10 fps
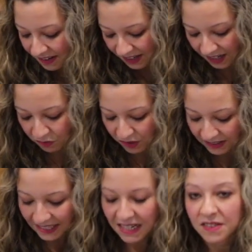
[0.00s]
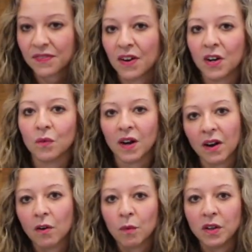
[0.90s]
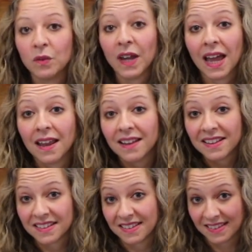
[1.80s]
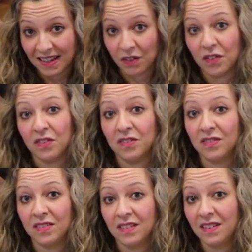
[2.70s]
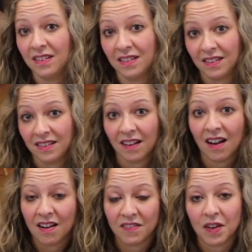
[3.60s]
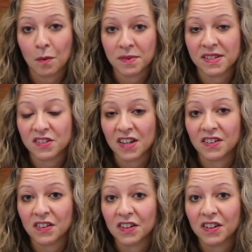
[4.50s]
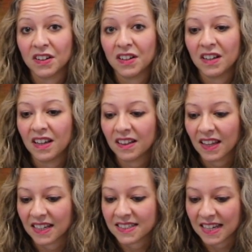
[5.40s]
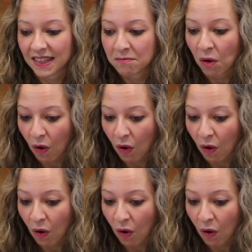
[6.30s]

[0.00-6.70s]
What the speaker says: It really is very rare when you get zero of the opposite gender. Like, to get them